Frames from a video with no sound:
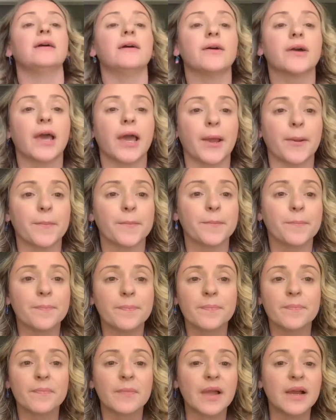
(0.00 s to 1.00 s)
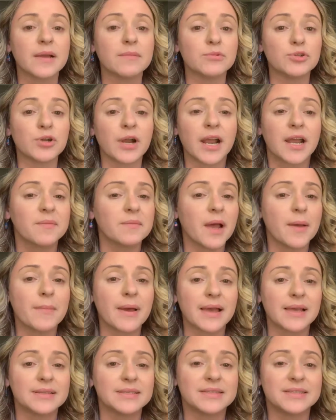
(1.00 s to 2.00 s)
Okay, I'm trying my
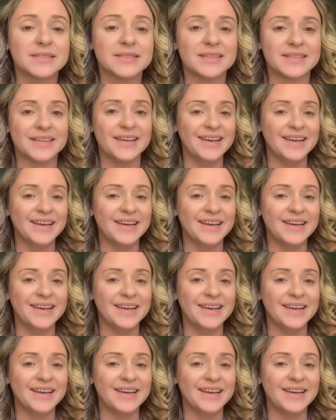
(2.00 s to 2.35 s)
best.